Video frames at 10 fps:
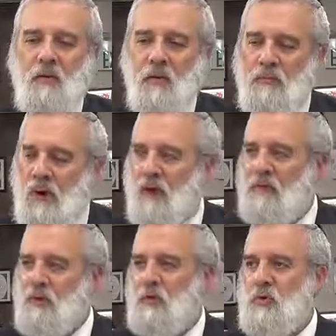We're part of
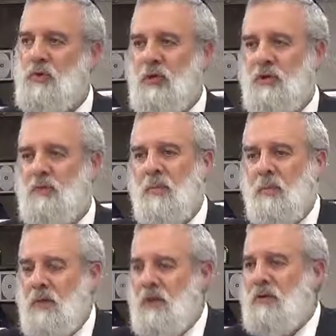the Jewish nation, but
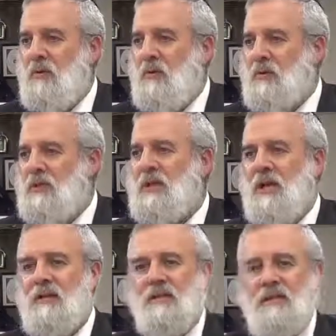we need to
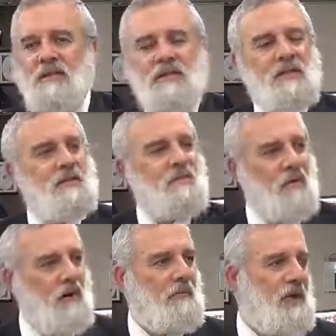understand that this is
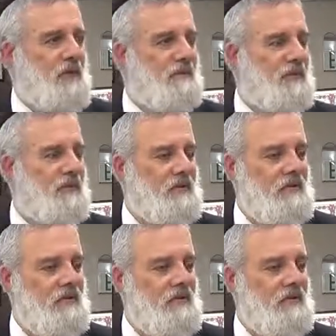for our benefit.